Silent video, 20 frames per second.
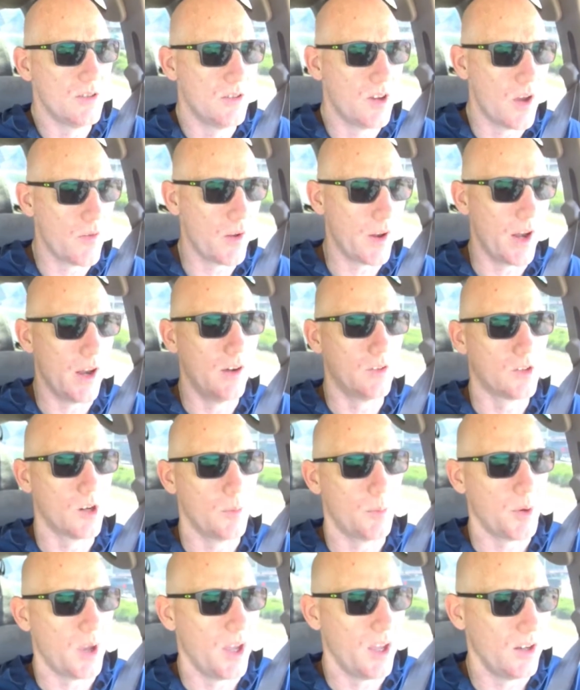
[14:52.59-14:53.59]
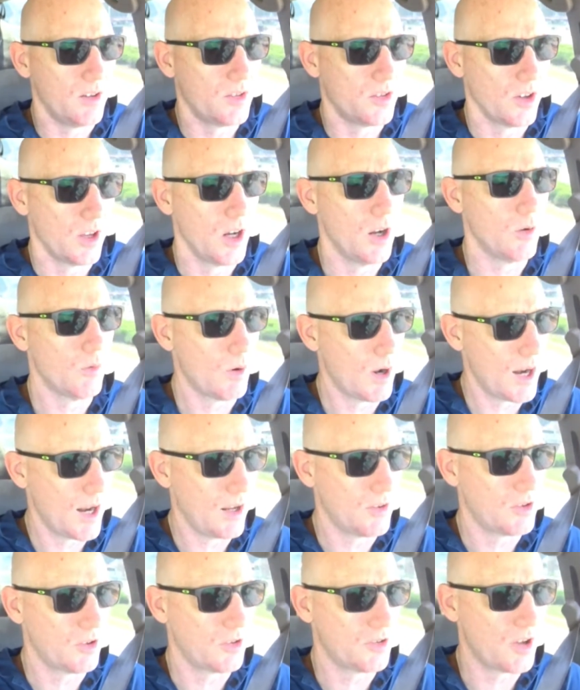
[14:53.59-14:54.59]
Definitely need a drip edge, so you don't rot
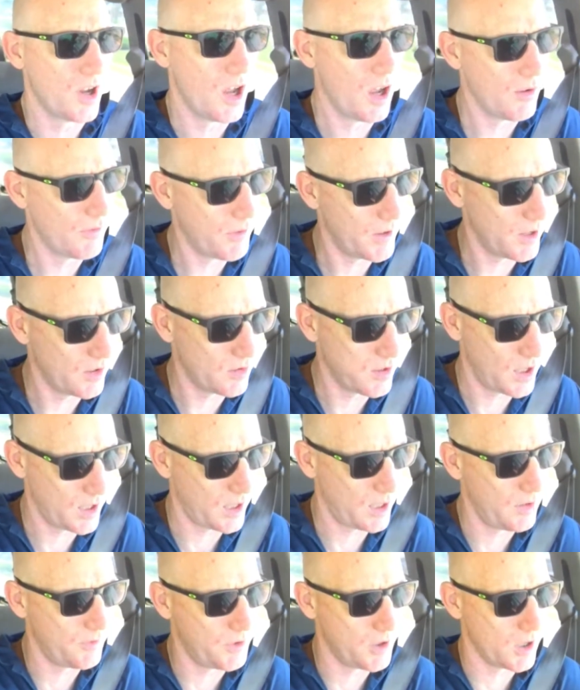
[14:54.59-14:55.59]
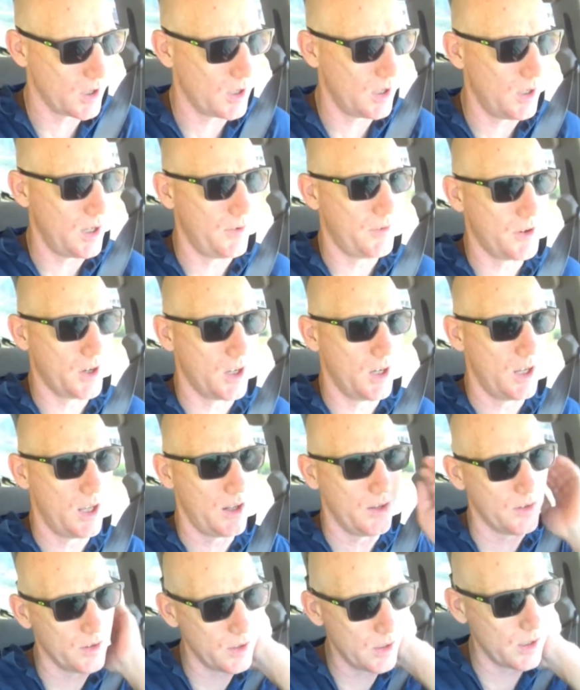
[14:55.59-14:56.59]
out your stuff. And he's like, and if you're gonna, if you're gonna,
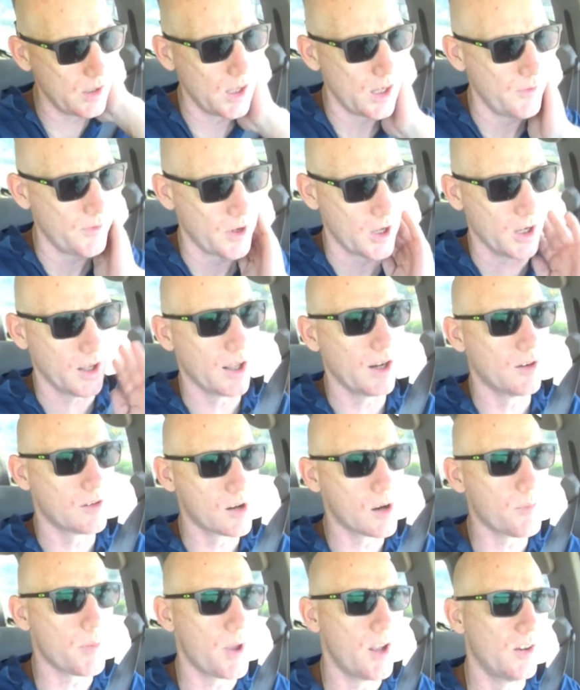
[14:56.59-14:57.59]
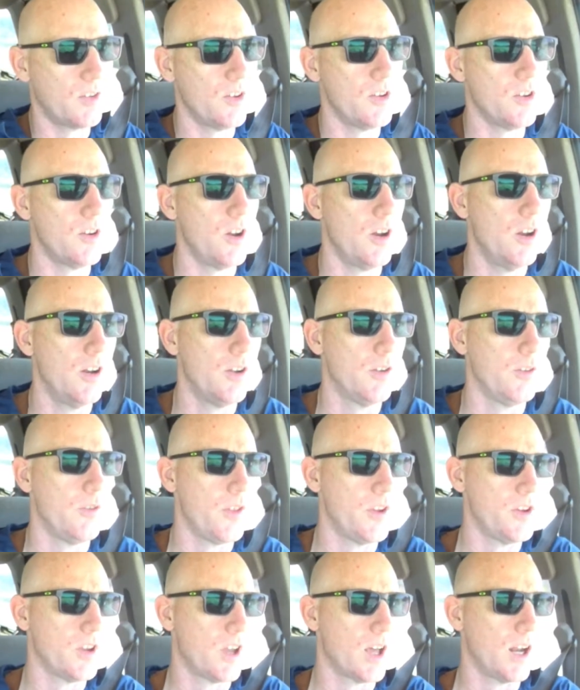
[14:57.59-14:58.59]
and, and if you're gonna get a drip edge, then you need to, do,
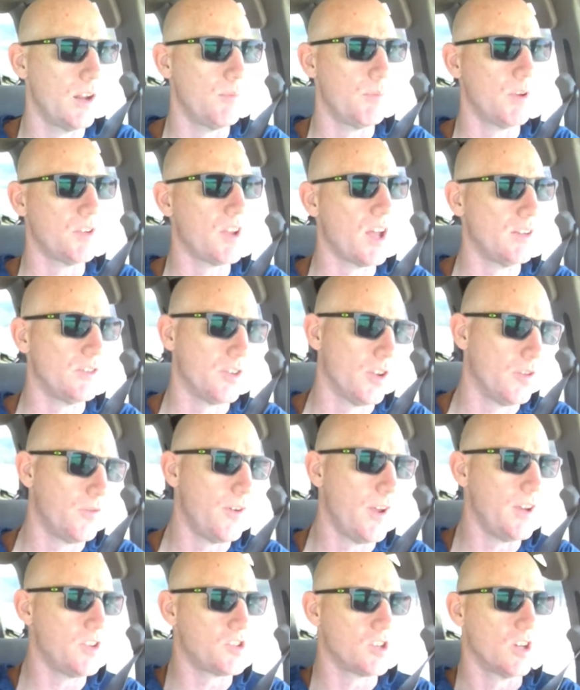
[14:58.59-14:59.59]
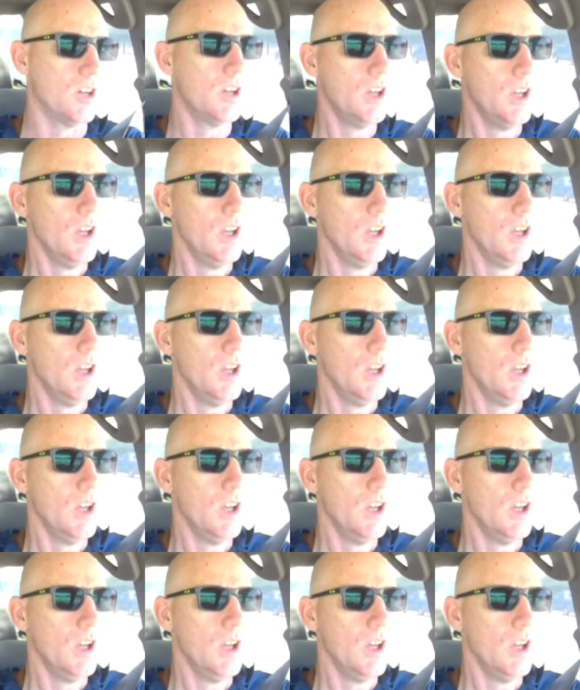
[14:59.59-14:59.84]
then you gotta attach it to the fascia.